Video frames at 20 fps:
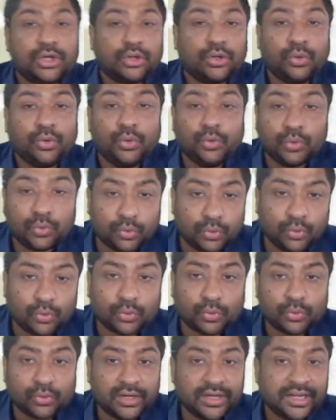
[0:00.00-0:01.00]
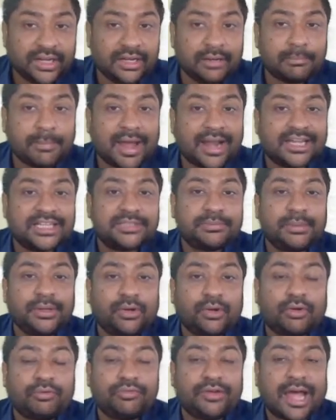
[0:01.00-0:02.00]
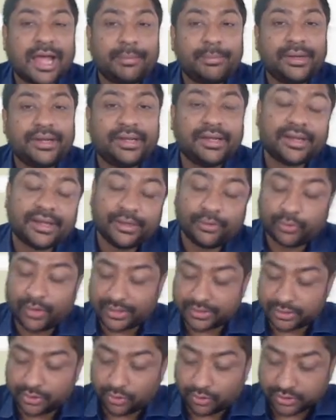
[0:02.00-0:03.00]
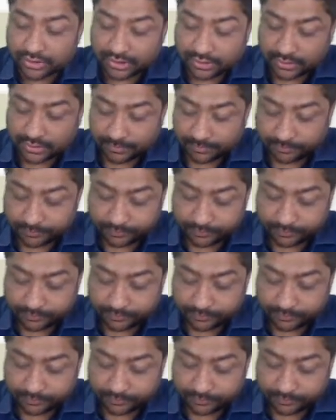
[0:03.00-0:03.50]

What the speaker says: no role in management of diabetic ketoacidosis?